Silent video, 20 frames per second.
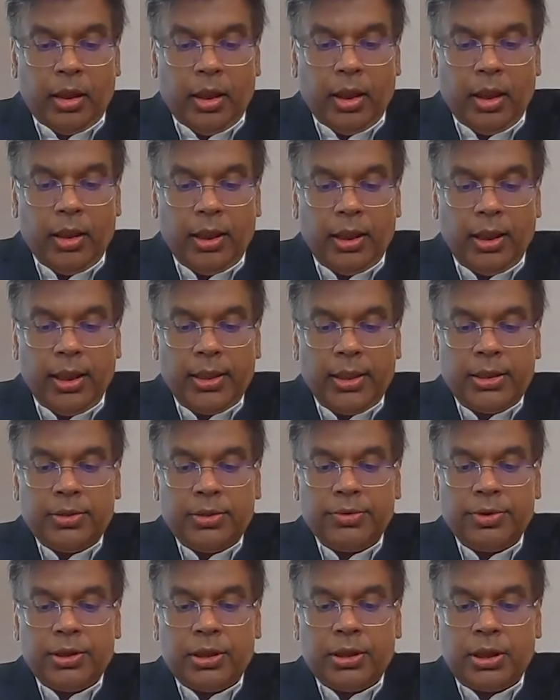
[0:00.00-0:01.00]
In the case
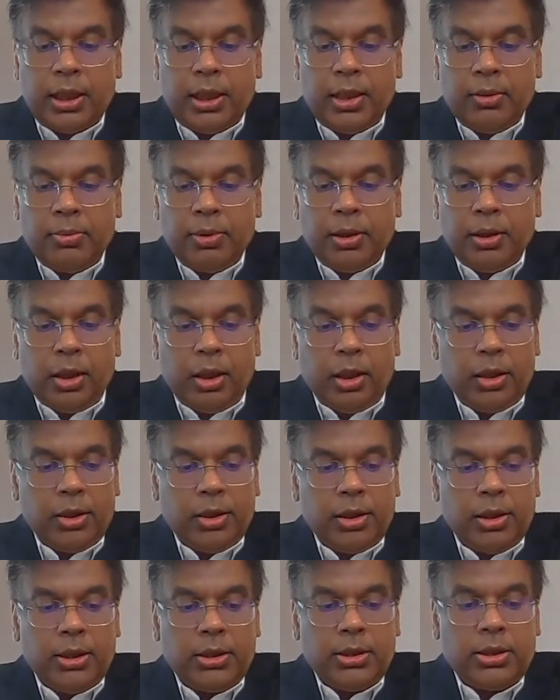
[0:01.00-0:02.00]
of sustainable
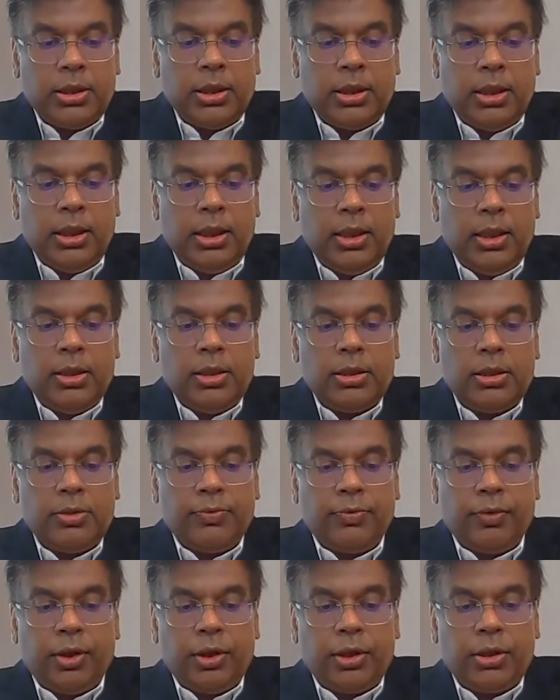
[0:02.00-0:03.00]
colonies, the need is
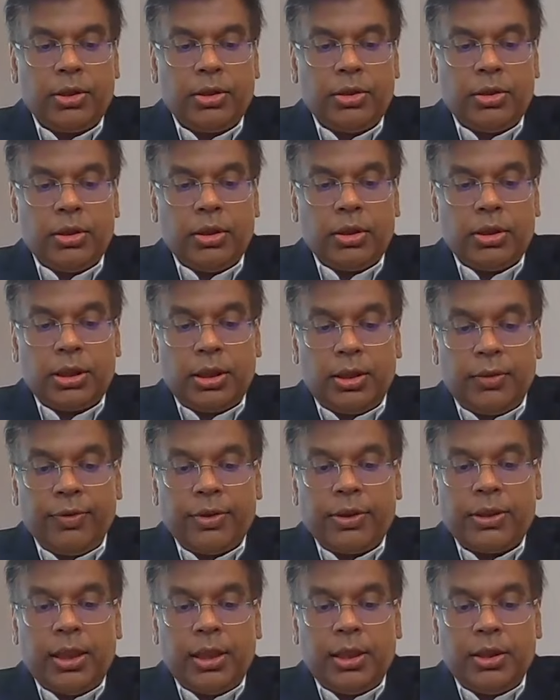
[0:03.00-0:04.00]
for a
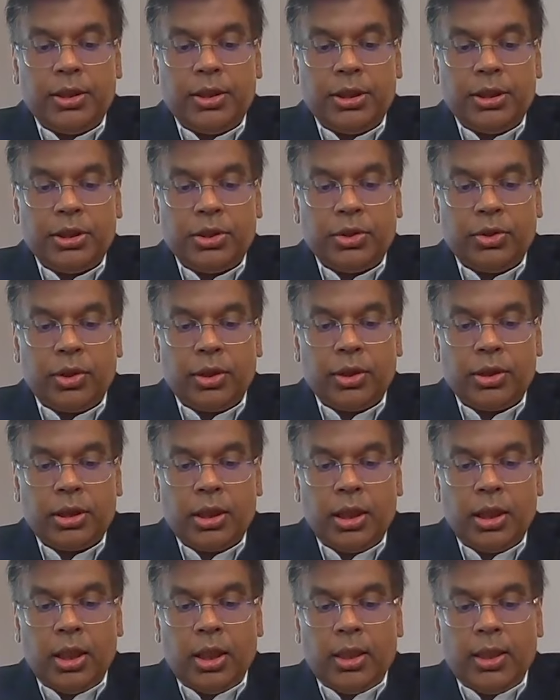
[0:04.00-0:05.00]
surface energy
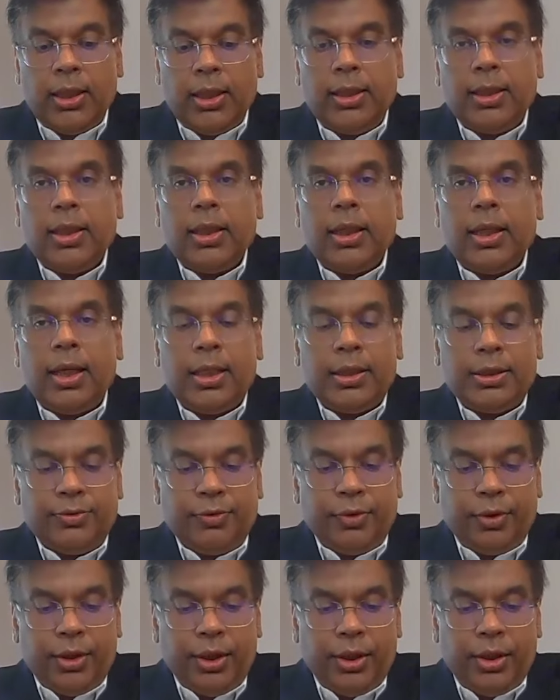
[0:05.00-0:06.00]
source that can last
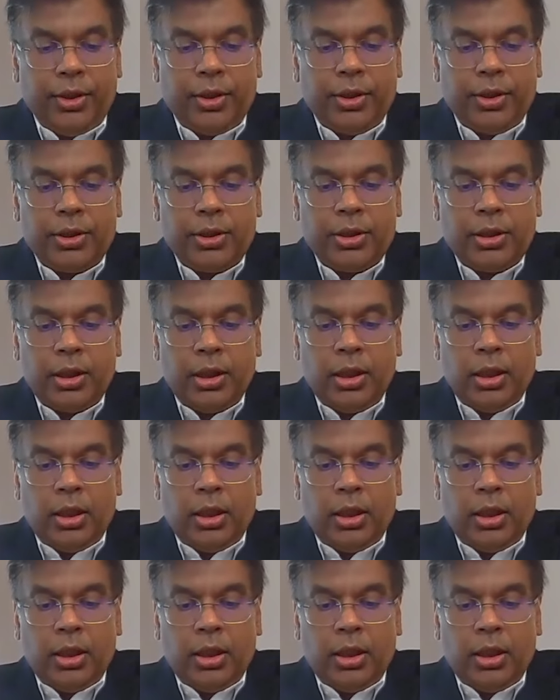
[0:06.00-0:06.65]
for years,